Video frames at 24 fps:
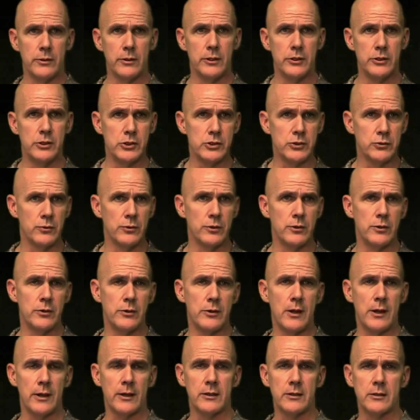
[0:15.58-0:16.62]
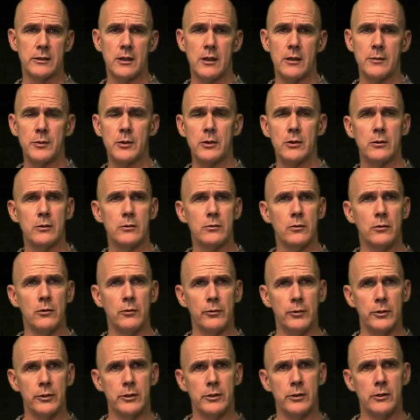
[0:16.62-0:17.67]
in industry or in academia or
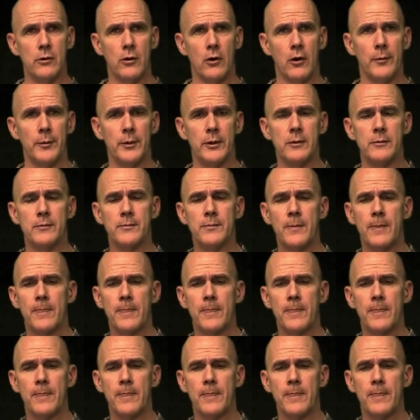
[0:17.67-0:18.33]
within the Army